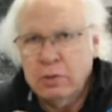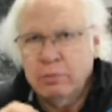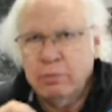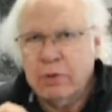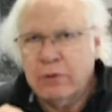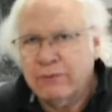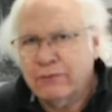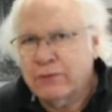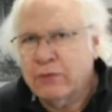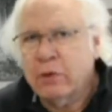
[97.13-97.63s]

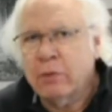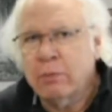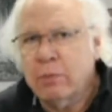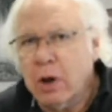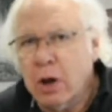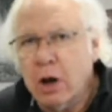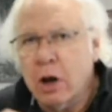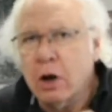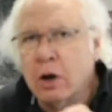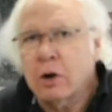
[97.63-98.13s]
but from
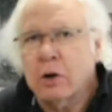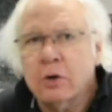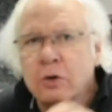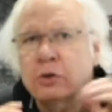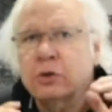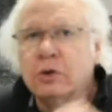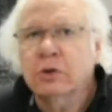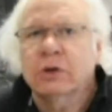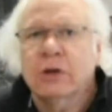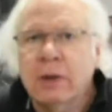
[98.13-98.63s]
our
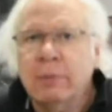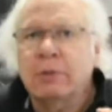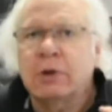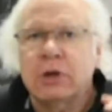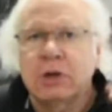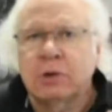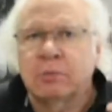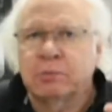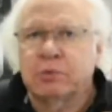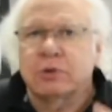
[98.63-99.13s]

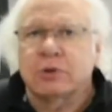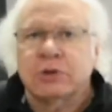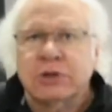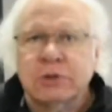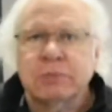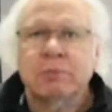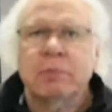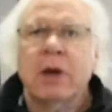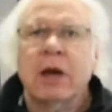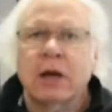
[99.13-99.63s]
limited
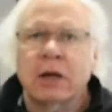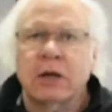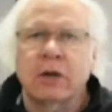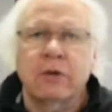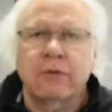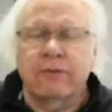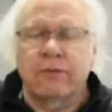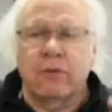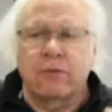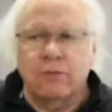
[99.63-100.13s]

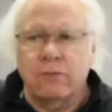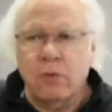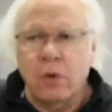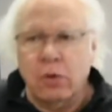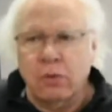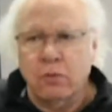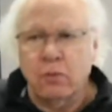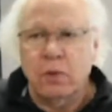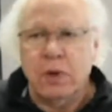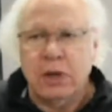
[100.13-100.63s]
perspective of
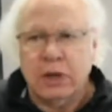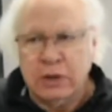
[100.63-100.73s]
what we